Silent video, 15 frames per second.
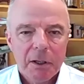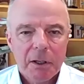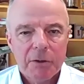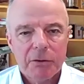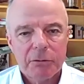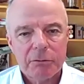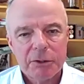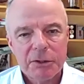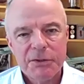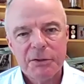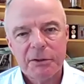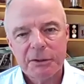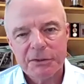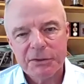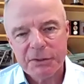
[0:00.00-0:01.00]
And the reason
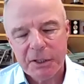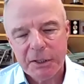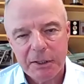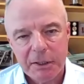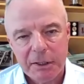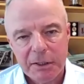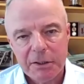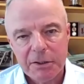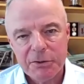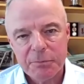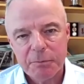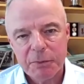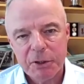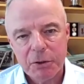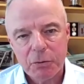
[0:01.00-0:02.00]
I say that is
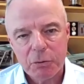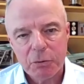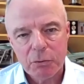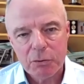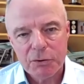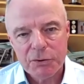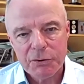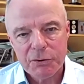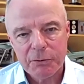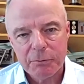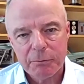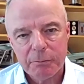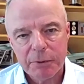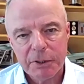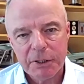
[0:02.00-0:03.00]
because
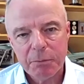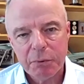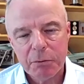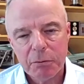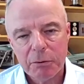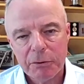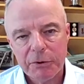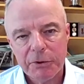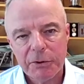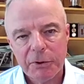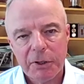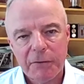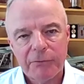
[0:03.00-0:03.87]
people that have